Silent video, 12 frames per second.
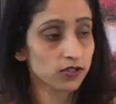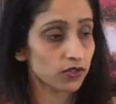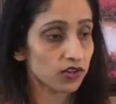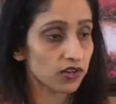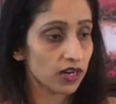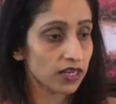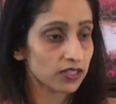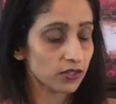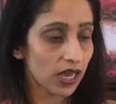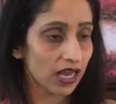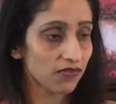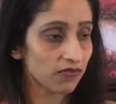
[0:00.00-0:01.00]
So they're like,
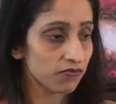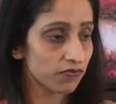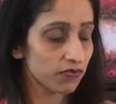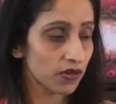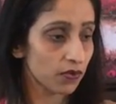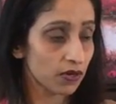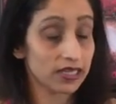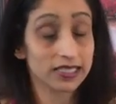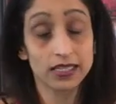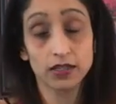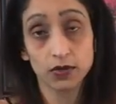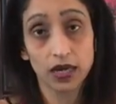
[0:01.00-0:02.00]
so I
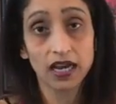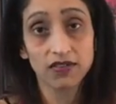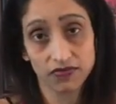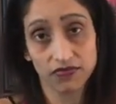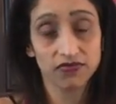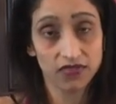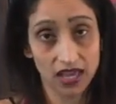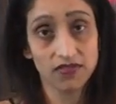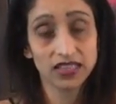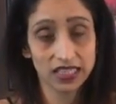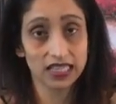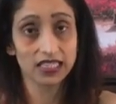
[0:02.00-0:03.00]
still don't have everything